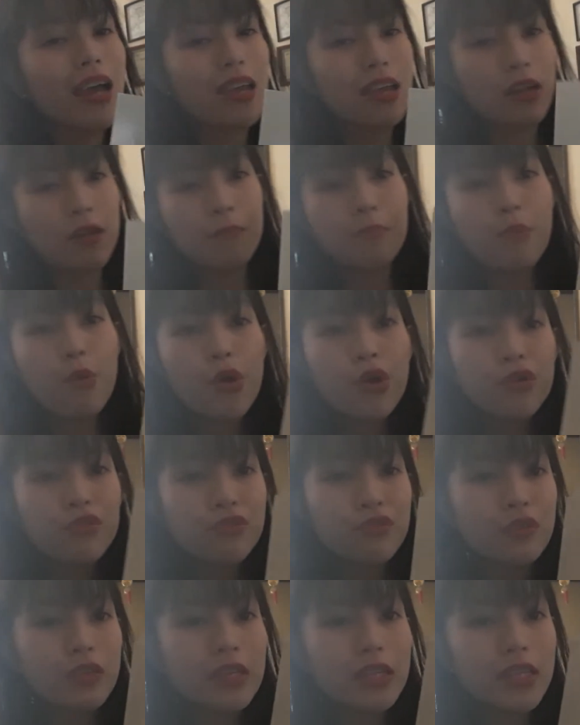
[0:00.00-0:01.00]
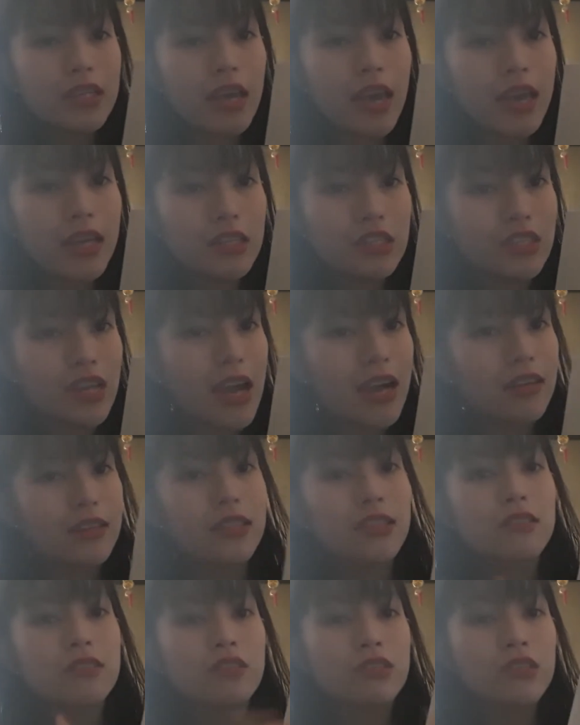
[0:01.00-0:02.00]
ayan na, Morphe and
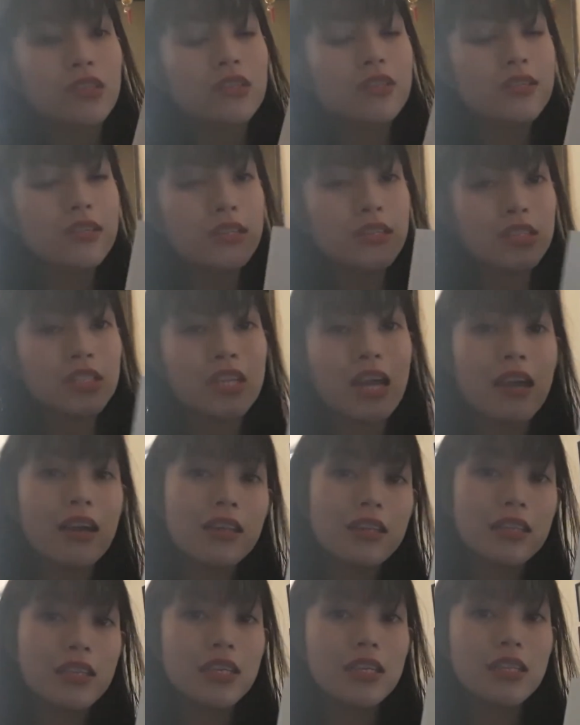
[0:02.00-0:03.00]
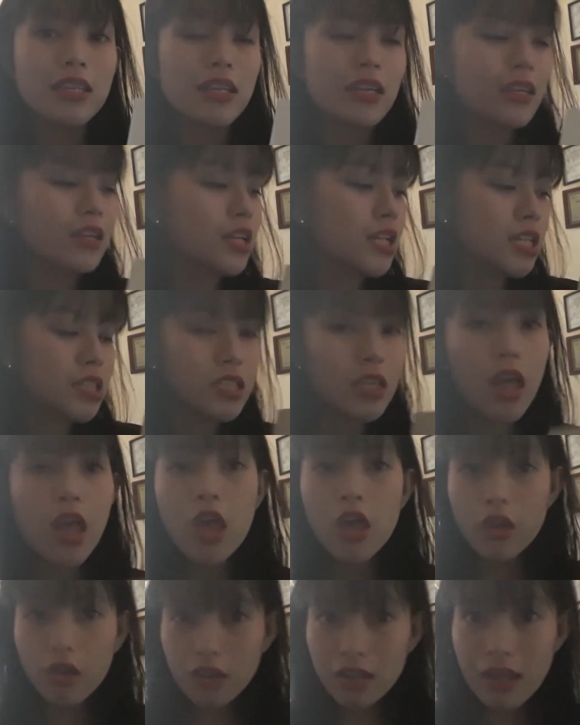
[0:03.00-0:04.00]
Jaclyn. So, this is Jaclyn Hill's
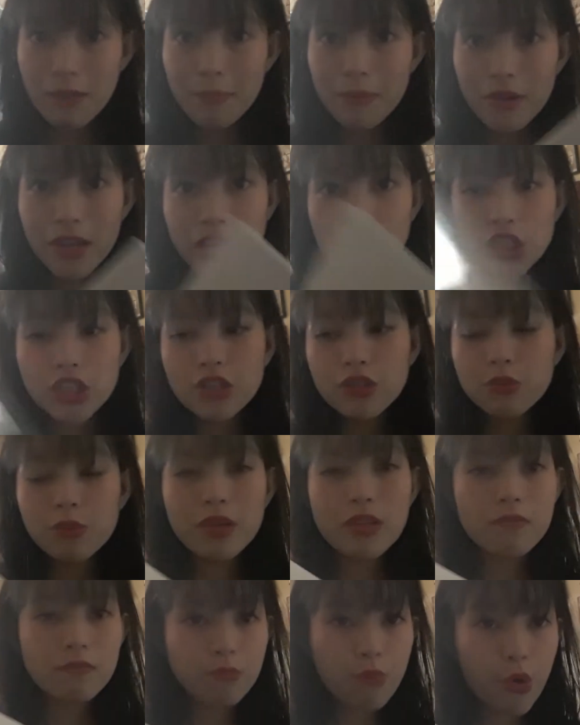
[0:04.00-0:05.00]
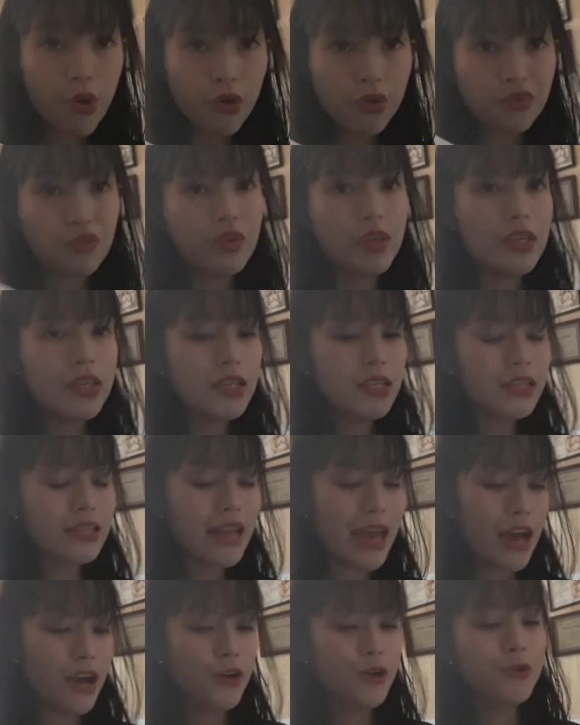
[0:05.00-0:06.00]
collaboration with Morphe.
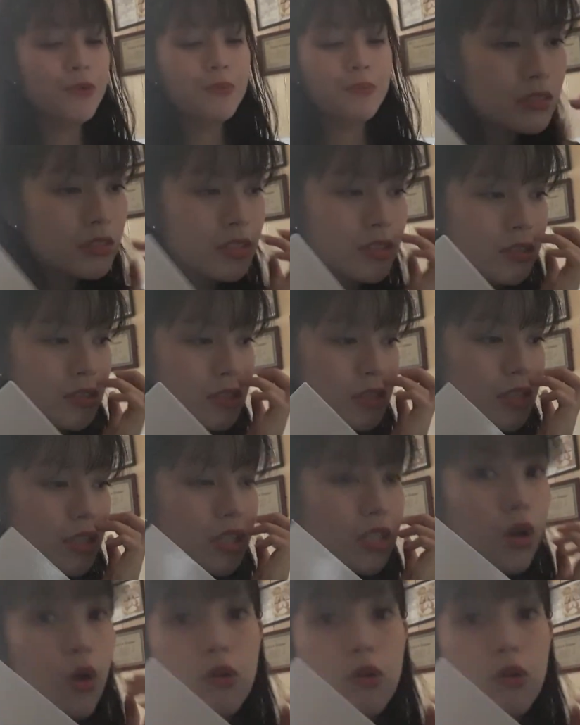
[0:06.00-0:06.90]
Now, is this the